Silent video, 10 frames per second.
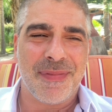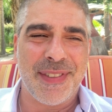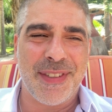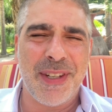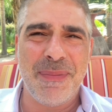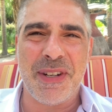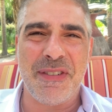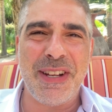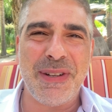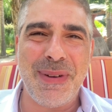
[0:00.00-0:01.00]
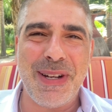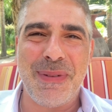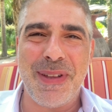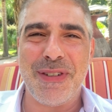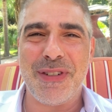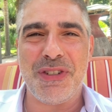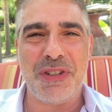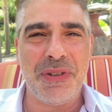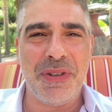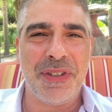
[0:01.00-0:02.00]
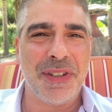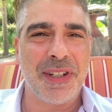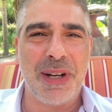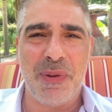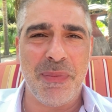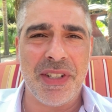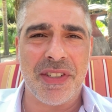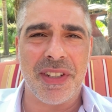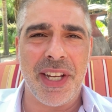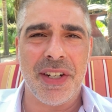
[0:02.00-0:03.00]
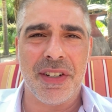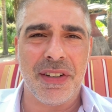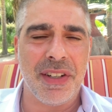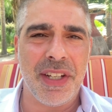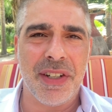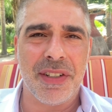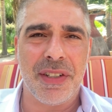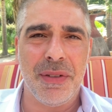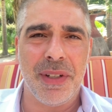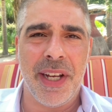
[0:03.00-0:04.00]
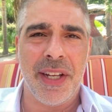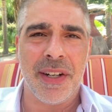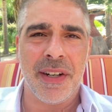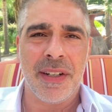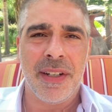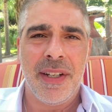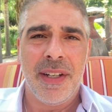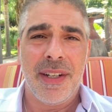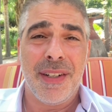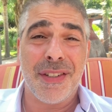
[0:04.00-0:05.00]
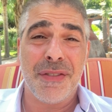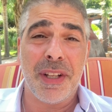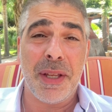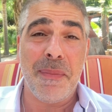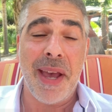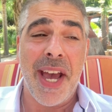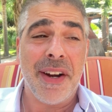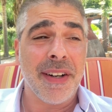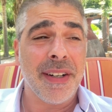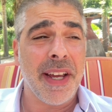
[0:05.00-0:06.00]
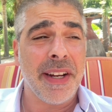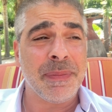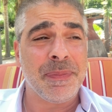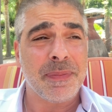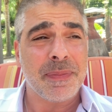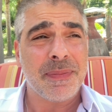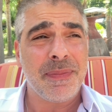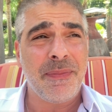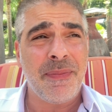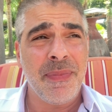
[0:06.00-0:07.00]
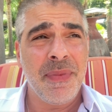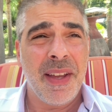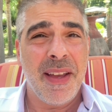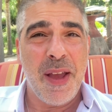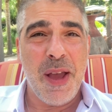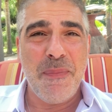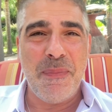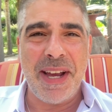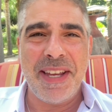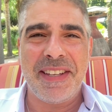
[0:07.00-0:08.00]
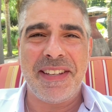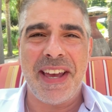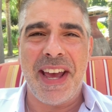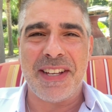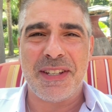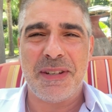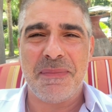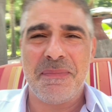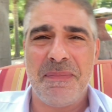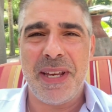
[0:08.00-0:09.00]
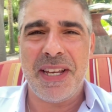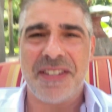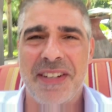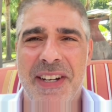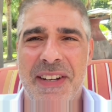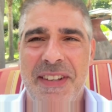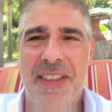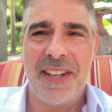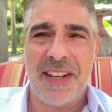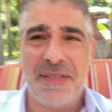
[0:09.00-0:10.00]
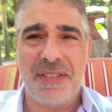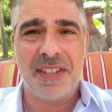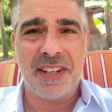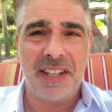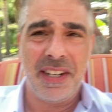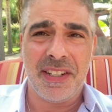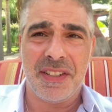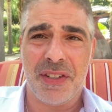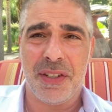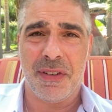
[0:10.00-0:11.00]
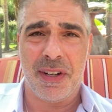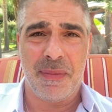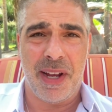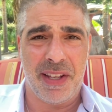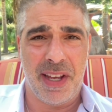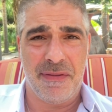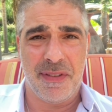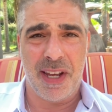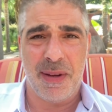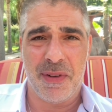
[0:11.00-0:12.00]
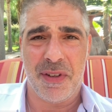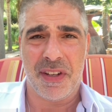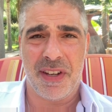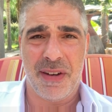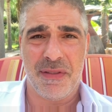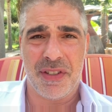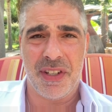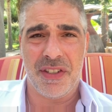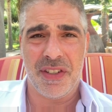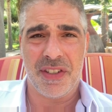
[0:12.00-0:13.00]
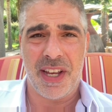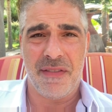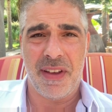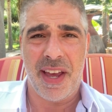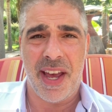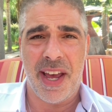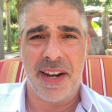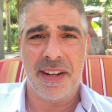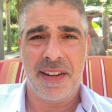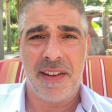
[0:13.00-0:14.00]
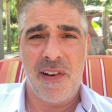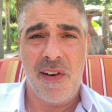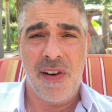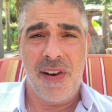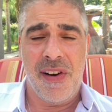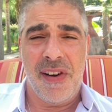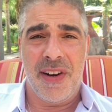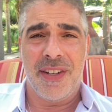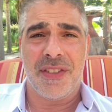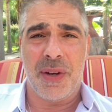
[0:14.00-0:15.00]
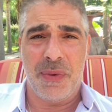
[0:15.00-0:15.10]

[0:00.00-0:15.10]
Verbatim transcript: some degree to which, whether it's June or a couple months later or a year or two later, doesn't really matter. And my guess, based on everything I've studied in silver in my lifetime and all the conversations I've had, is that